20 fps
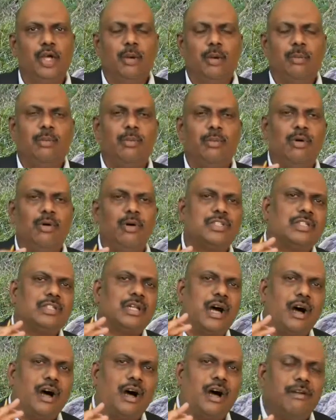Most
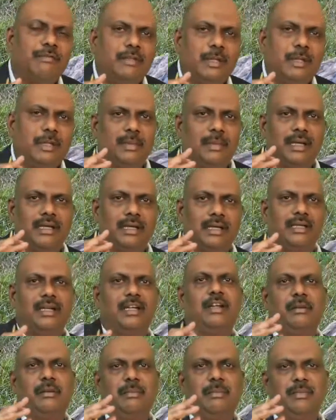of the
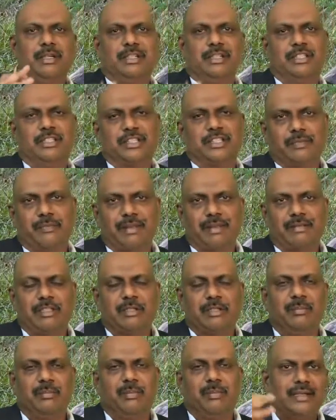migratory birds
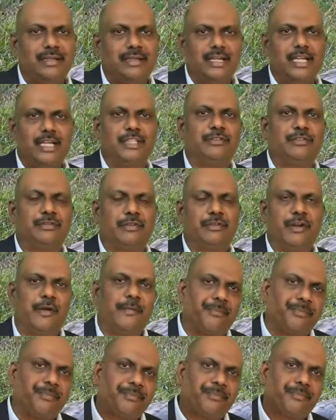which migrate
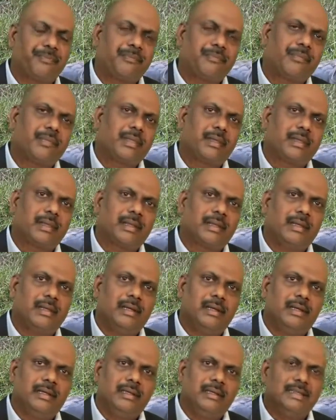from
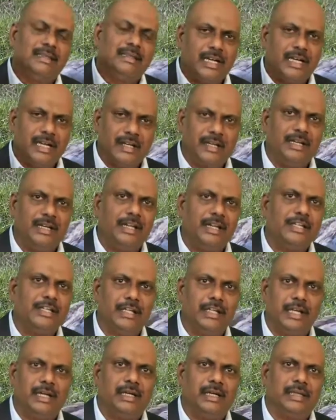the Central
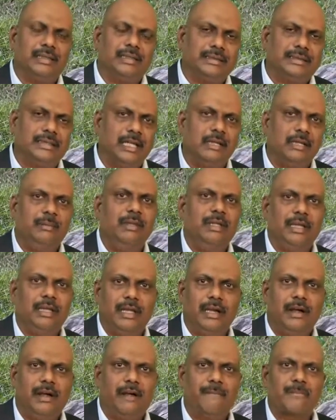Asia,
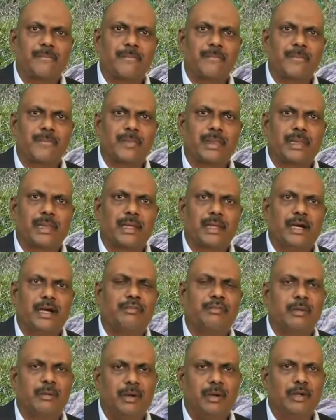Siberia, or
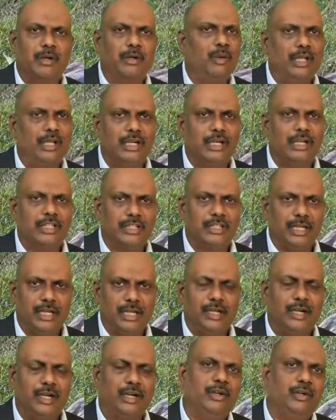from Mongolia or
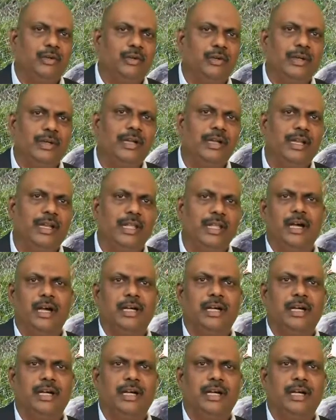China to India,